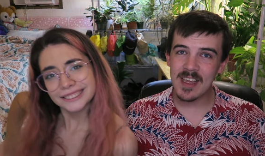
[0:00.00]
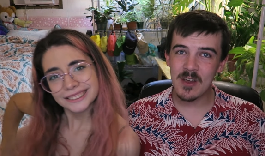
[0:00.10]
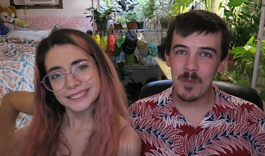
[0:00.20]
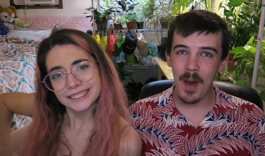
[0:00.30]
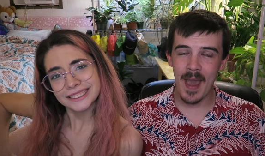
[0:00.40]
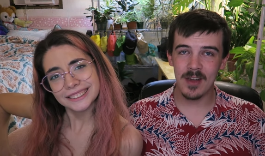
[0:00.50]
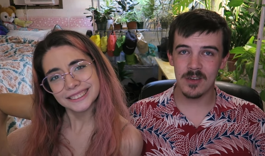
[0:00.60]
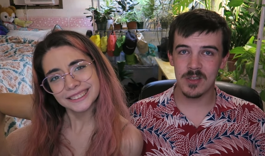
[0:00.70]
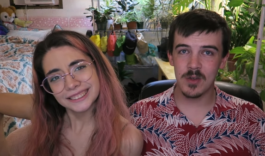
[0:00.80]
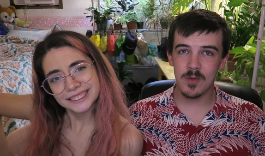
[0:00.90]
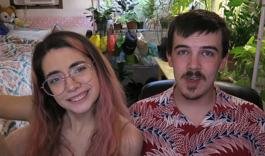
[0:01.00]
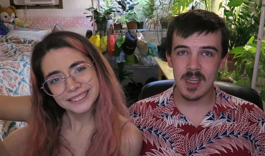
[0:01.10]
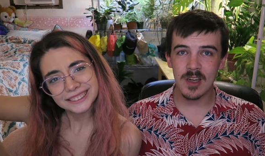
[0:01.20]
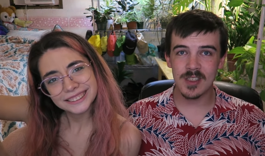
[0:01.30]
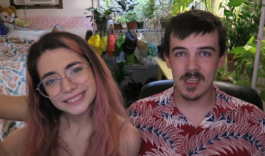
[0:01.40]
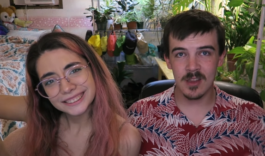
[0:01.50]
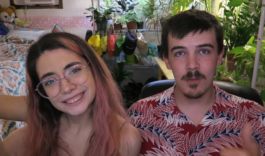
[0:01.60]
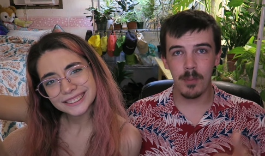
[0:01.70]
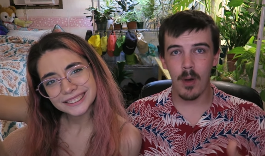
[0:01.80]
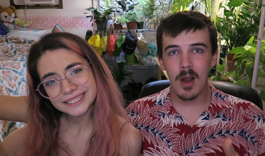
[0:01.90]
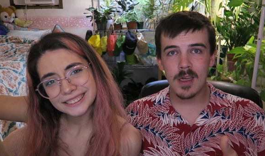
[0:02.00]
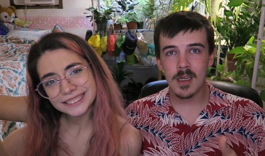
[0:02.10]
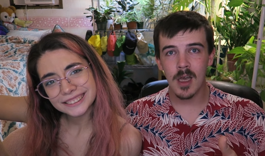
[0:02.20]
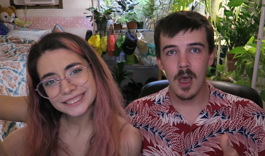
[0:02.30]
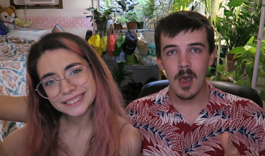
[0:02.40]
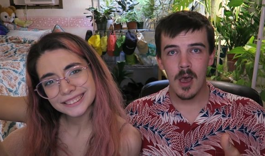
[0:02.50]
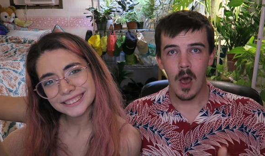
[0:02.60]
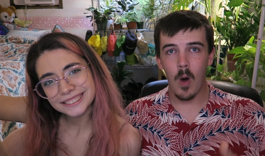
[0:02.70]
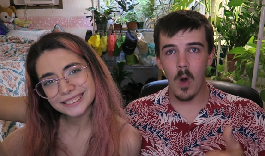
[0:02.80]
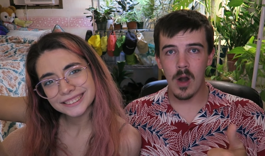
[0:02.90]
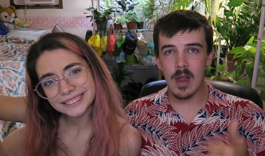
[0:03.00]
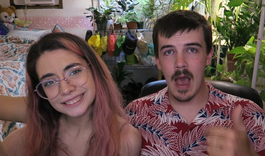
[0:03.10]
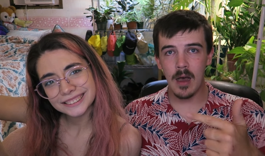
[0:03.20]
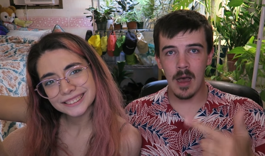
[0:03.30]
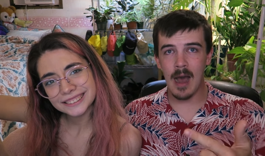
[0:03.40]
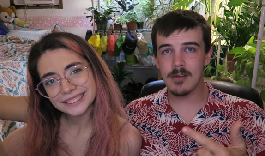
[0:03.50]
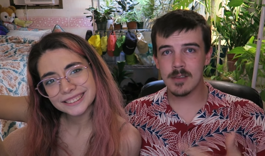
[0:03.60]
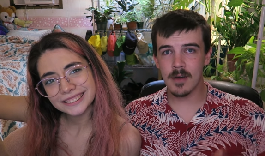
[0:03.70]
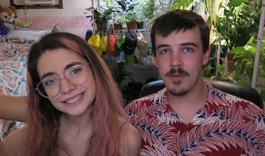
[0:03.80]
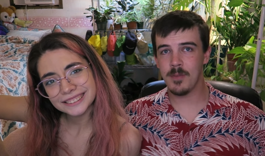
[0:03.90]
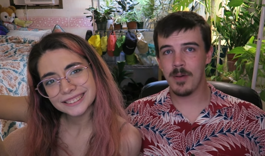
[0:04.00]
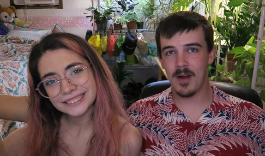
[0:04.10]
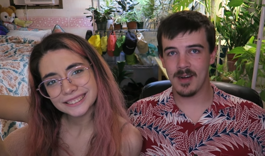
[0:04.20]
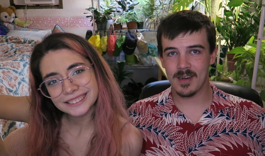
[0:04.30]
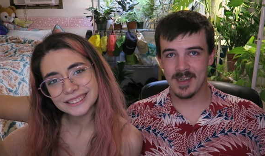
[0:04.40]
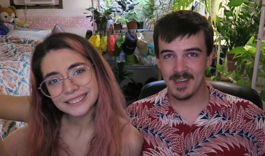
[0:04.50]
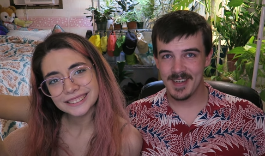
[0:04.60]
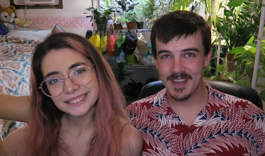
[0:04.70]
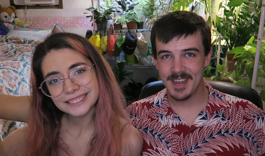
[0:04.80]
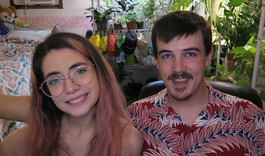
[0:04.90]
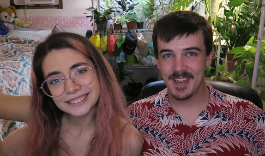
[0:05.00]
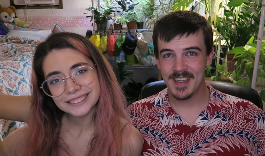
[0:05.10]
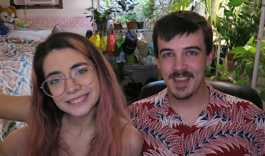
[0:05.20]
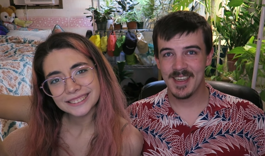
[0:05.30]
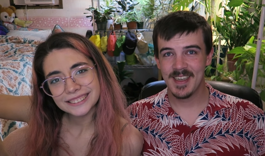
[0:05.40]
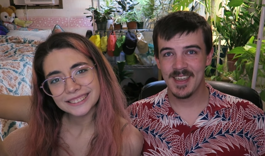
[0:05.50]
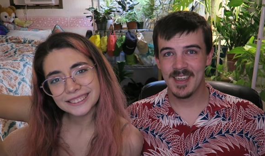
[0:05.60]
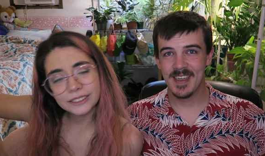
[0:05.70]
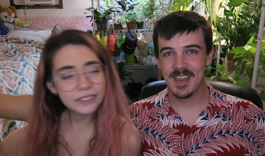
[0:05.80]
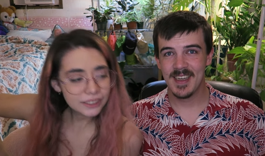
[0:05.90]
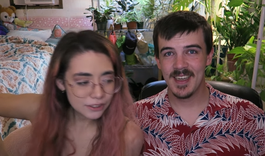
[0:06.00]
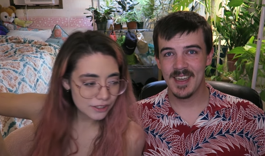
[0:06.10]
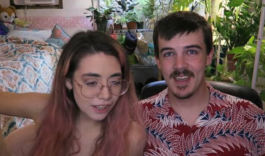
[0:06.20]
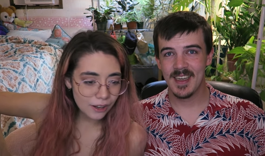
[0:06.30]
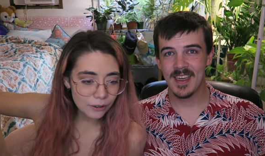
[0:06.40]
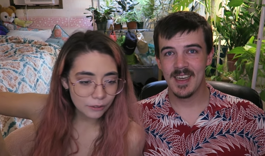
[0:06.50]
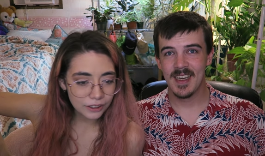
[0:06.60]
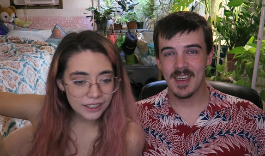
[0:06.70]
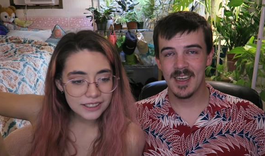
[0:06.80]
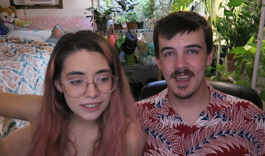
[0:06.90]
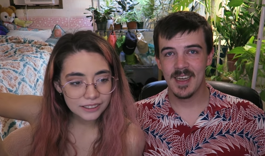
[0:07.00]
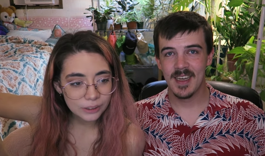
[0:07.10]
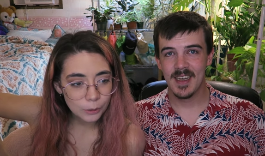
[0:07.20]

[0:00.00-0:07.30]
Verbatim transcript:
Speaker 1: do you buy your souvenirs? In the park? Or out of the park?
Speaker 2: The video is not over. That's the